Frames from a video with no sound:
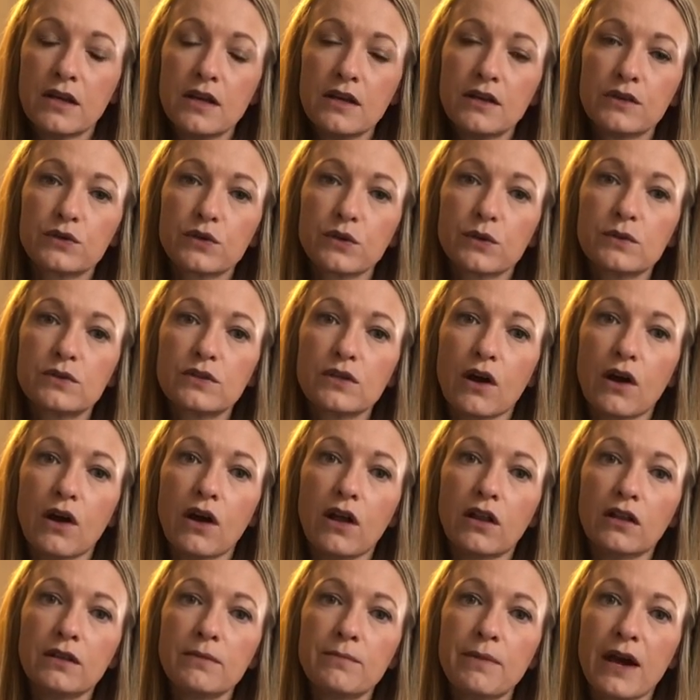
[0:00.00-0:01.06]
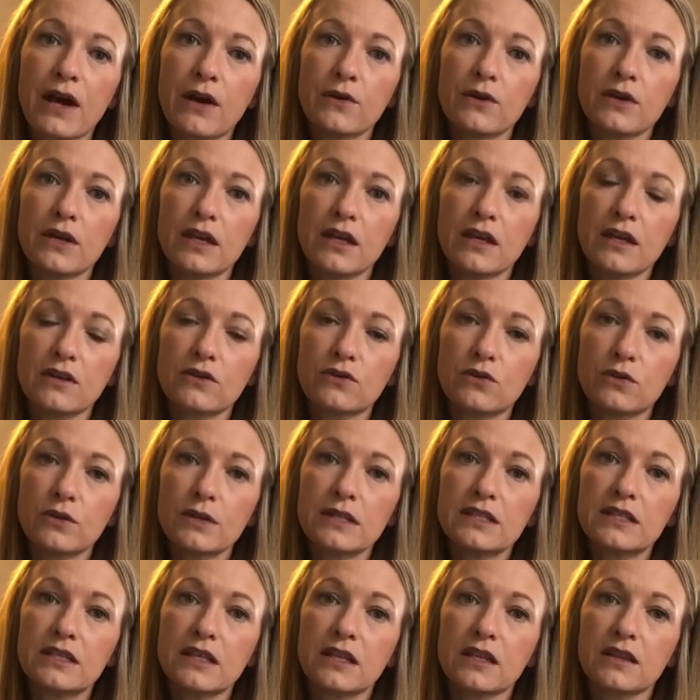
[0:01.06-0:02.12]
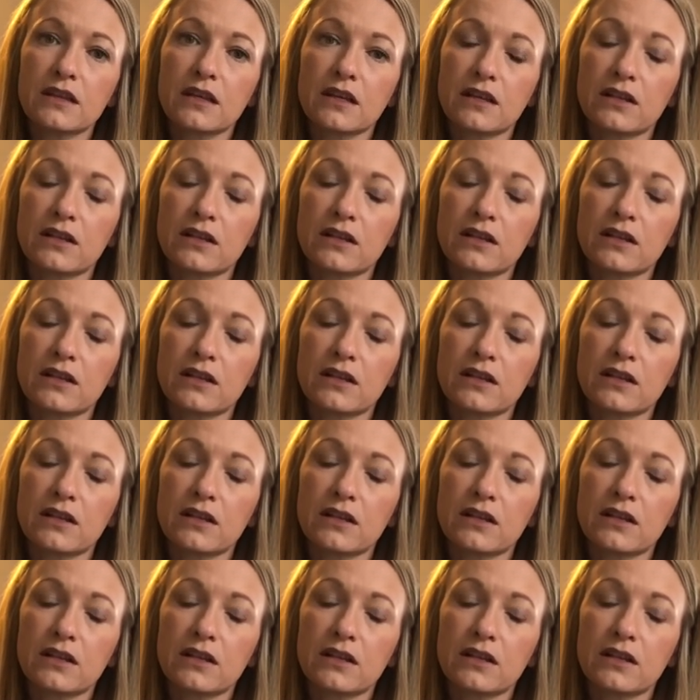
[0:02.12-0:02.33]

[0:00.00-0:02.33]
So it's all about increasing the